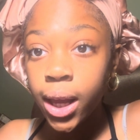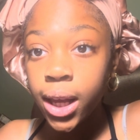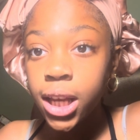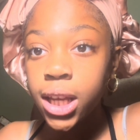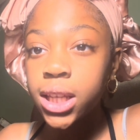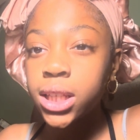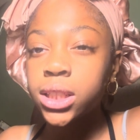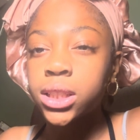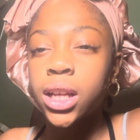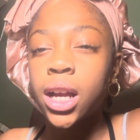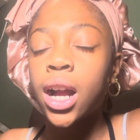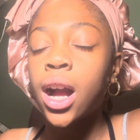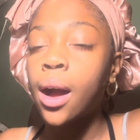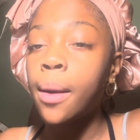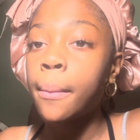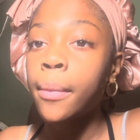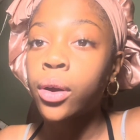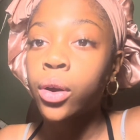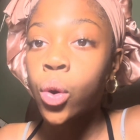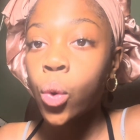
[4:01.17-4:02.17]
is like
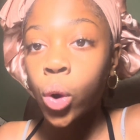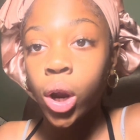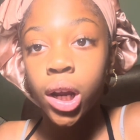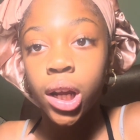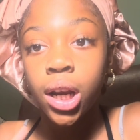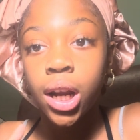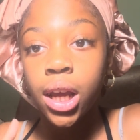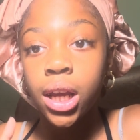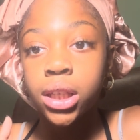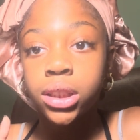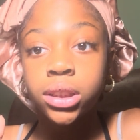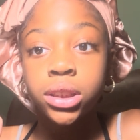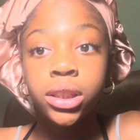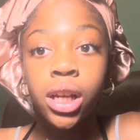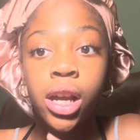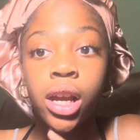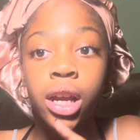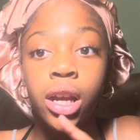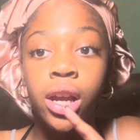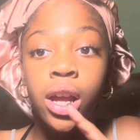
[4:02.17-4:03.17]
come unorganized.
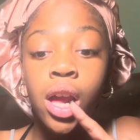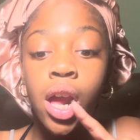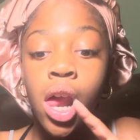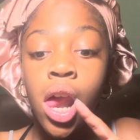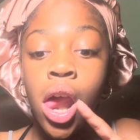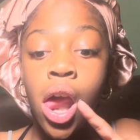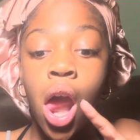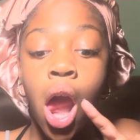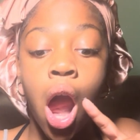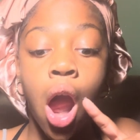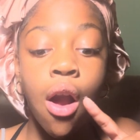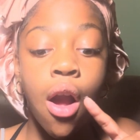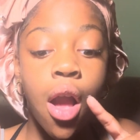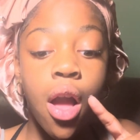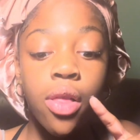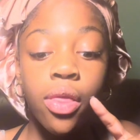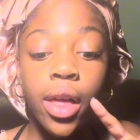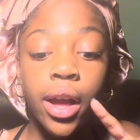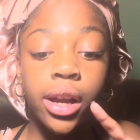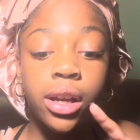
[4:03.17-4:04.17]

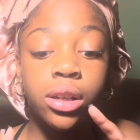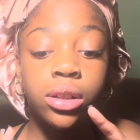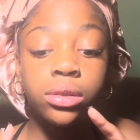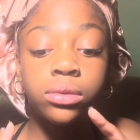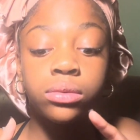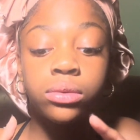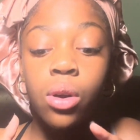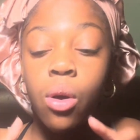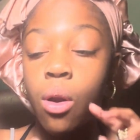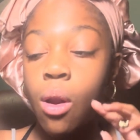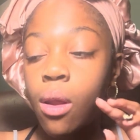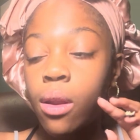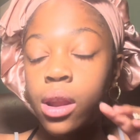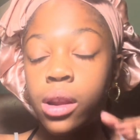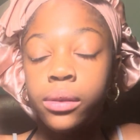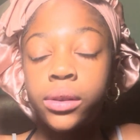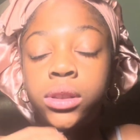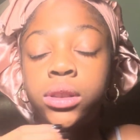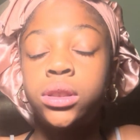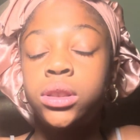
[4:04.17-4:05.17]
Like hold on, let
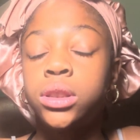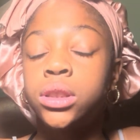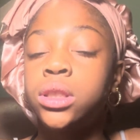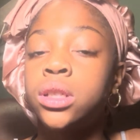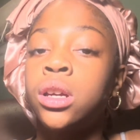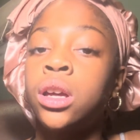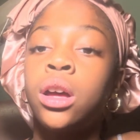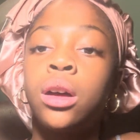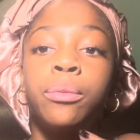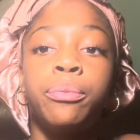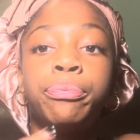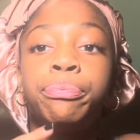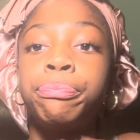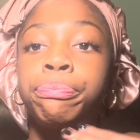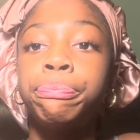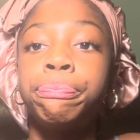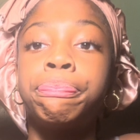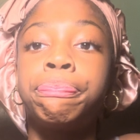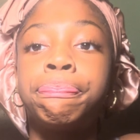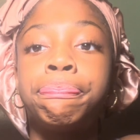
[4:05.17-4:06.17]
me
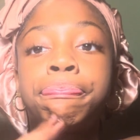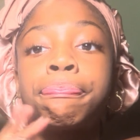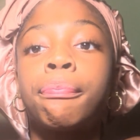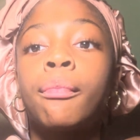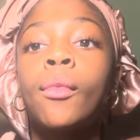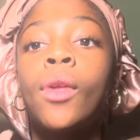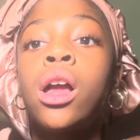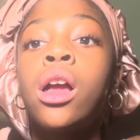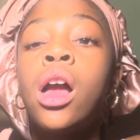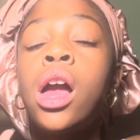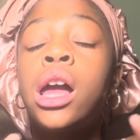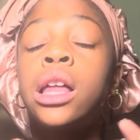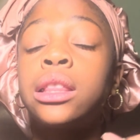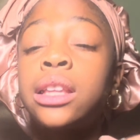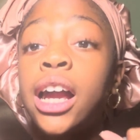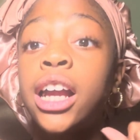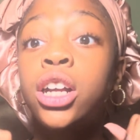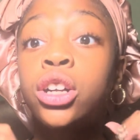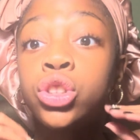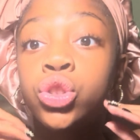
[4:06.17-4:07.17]
see.
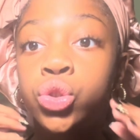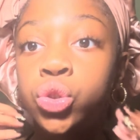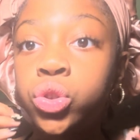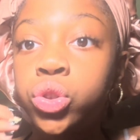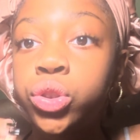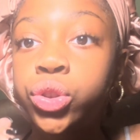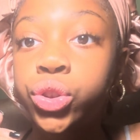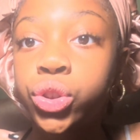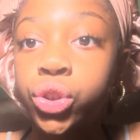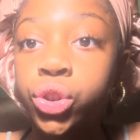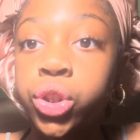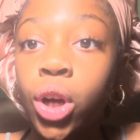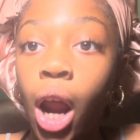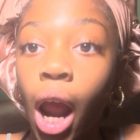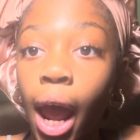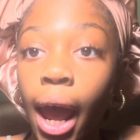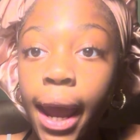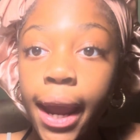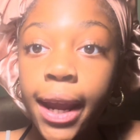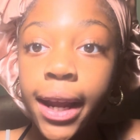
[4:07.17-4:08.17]
Like
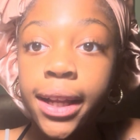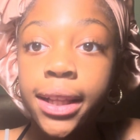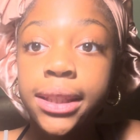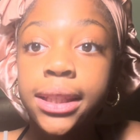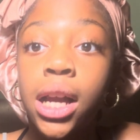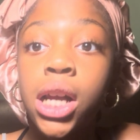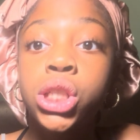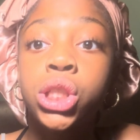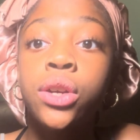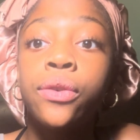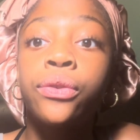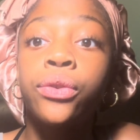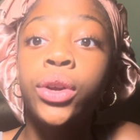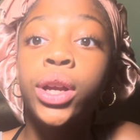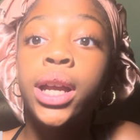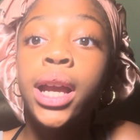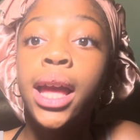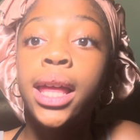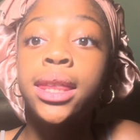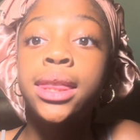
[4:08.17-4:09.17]
try not to
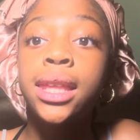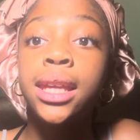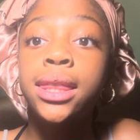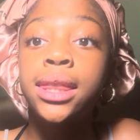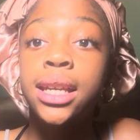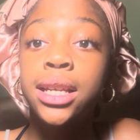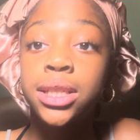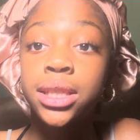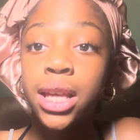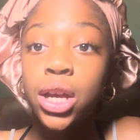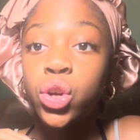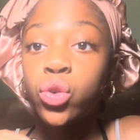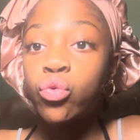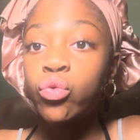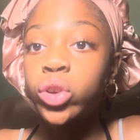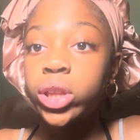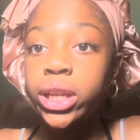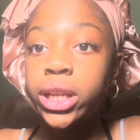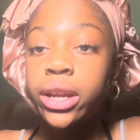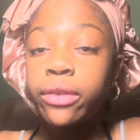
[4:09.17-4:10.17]
forget the things that you
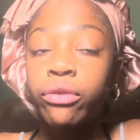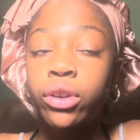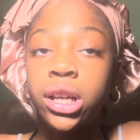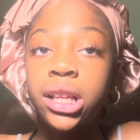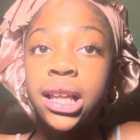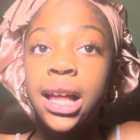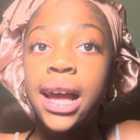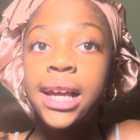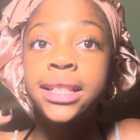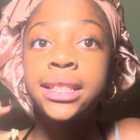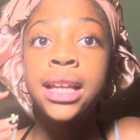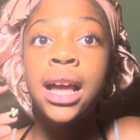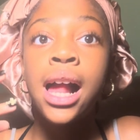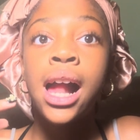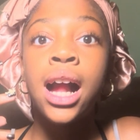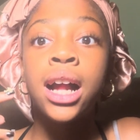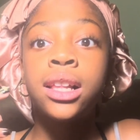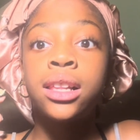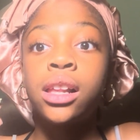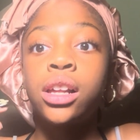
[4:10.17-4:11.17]
really need for class.
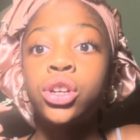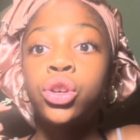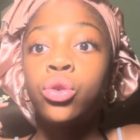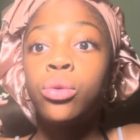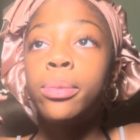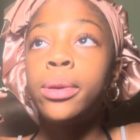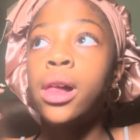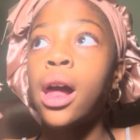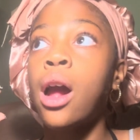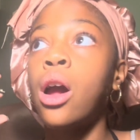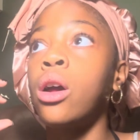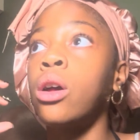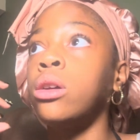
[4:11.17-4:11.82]
Like you'll be like